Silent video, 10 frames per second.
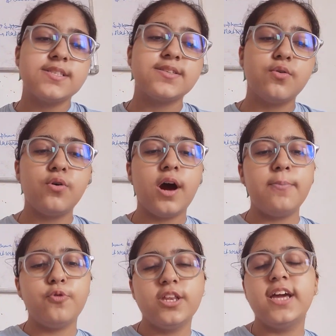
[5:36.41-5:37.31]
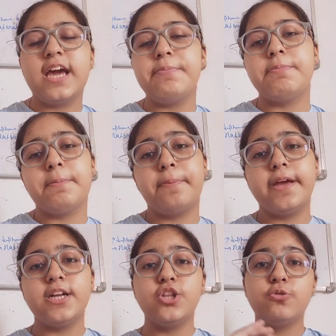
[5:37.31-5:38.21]
So ammonia can be
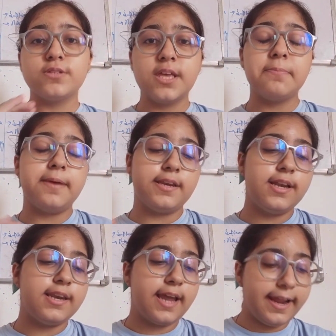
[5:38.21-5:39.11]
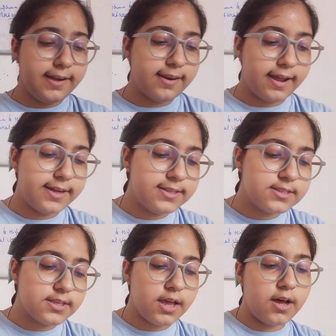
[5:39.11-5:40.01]
prepared using metal
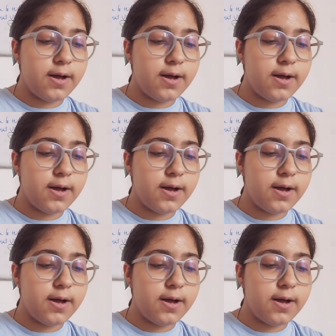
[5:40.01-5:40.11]
nitrides